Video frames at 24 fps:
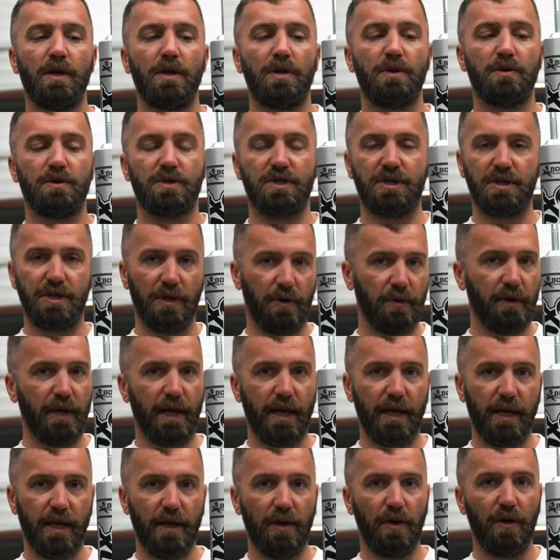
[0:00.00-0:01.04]
you're still
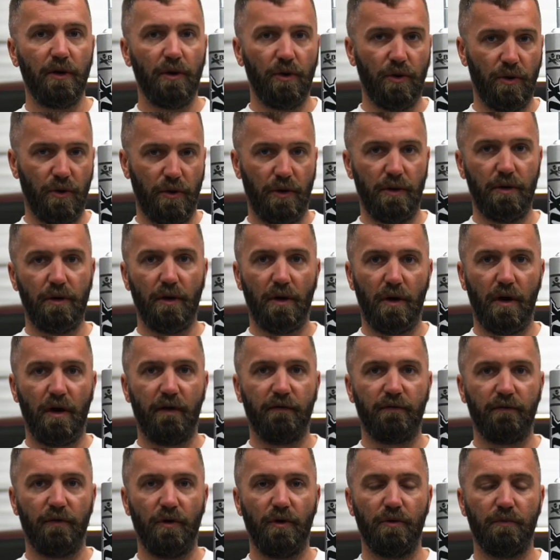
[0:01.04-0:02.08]
getting good
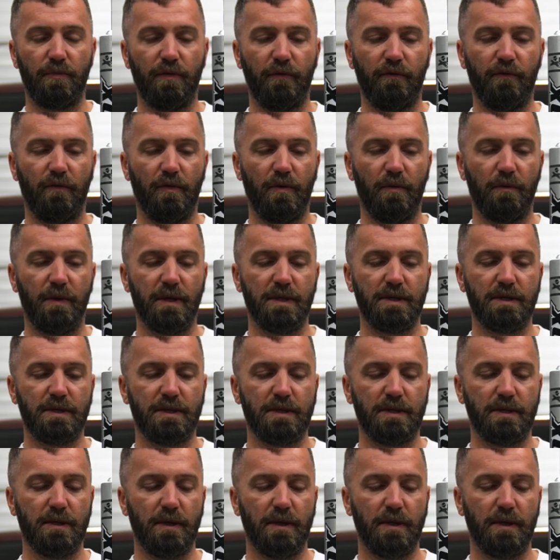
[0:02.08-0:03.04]
off-road performance,